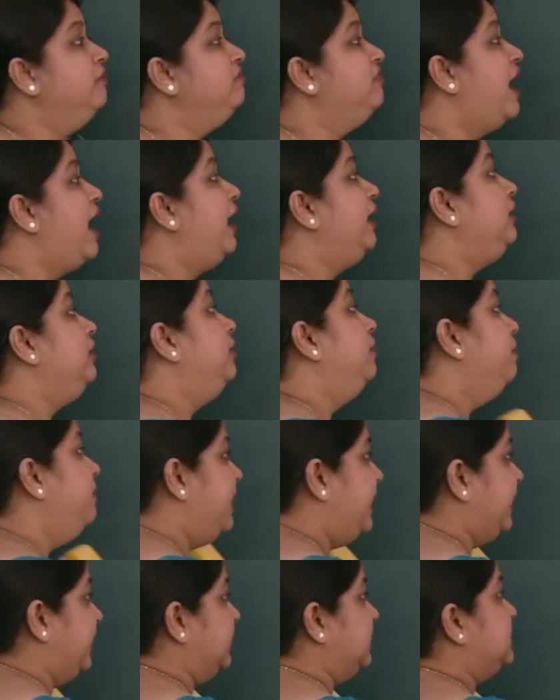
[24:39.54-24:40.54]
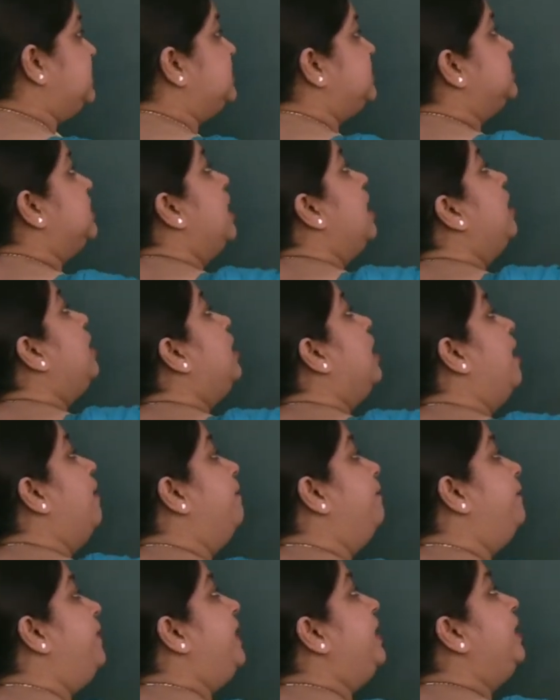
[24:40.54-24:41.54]
That means
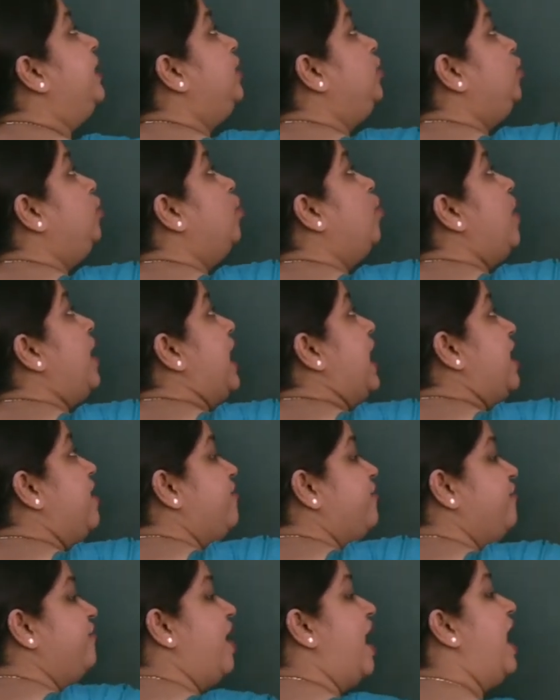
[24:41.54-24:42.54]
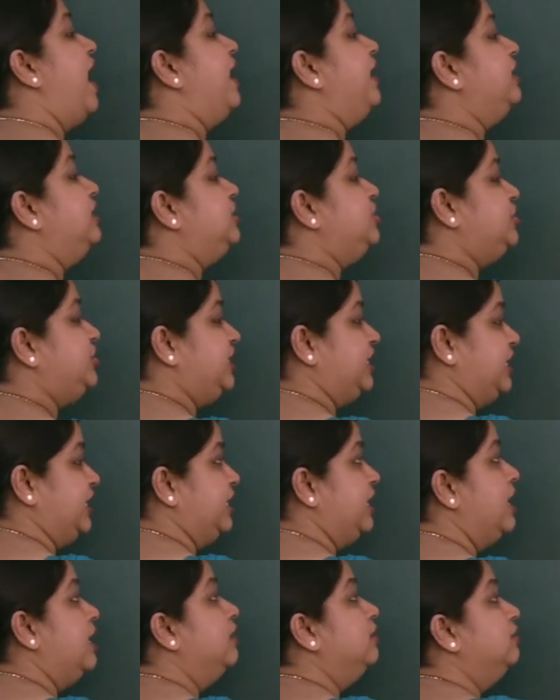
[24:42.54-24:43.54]
compared to F and G,
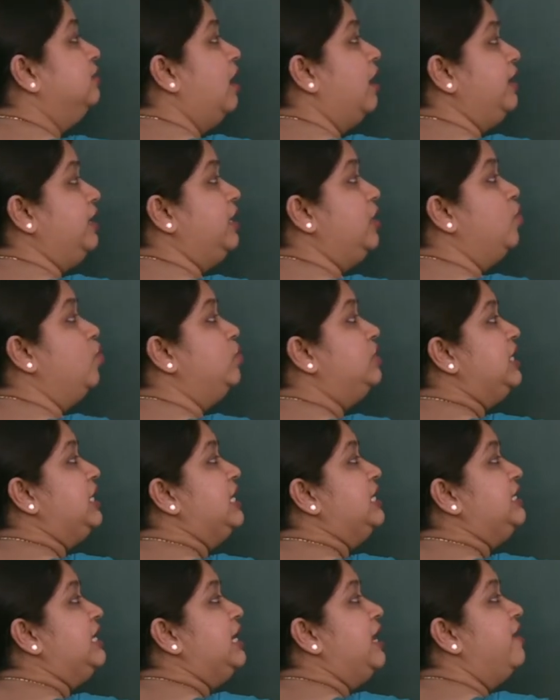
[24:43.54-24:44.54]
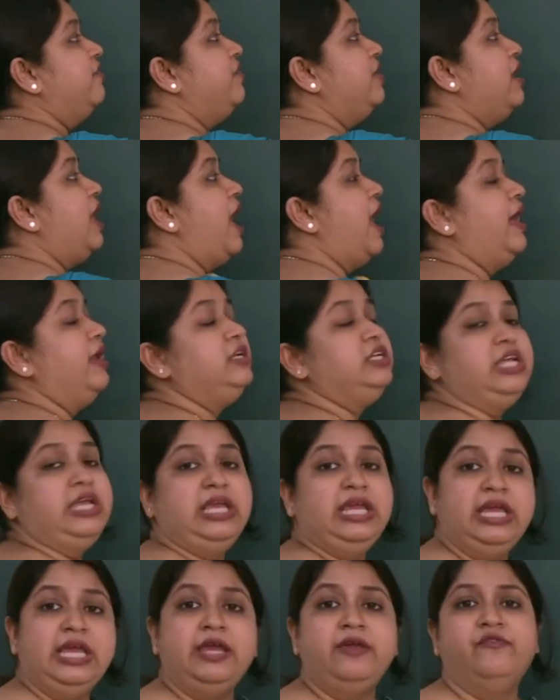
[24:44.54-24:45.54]
the utility level at
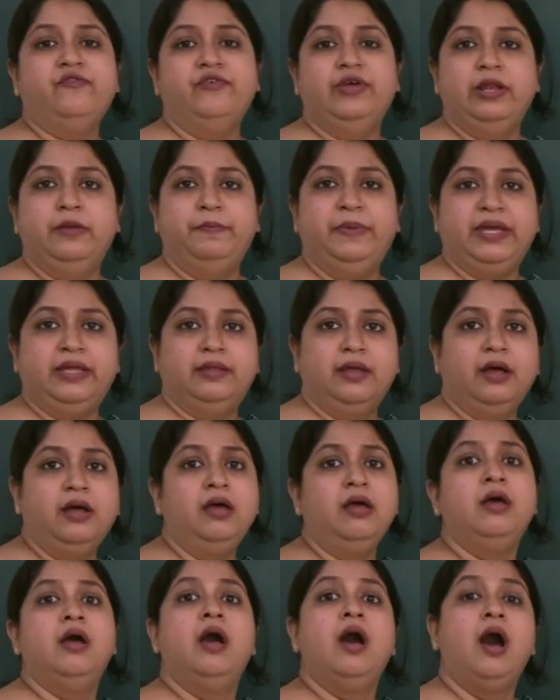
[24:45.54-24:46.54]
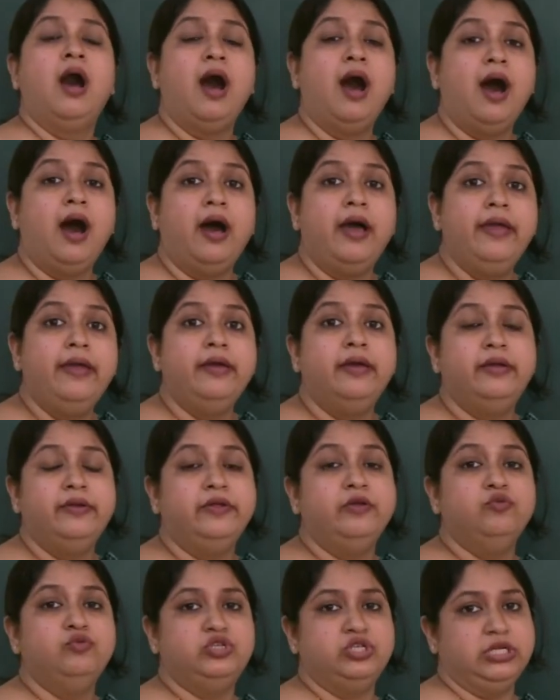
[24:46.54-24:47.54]
E will be the higher
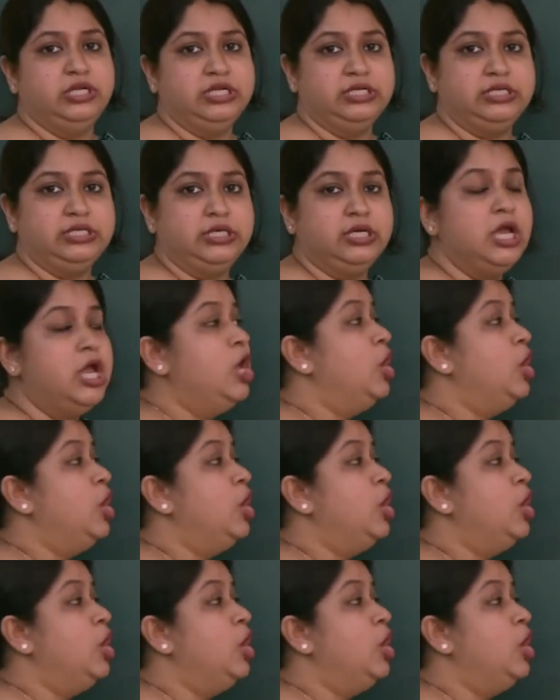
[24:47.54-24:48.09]
utility.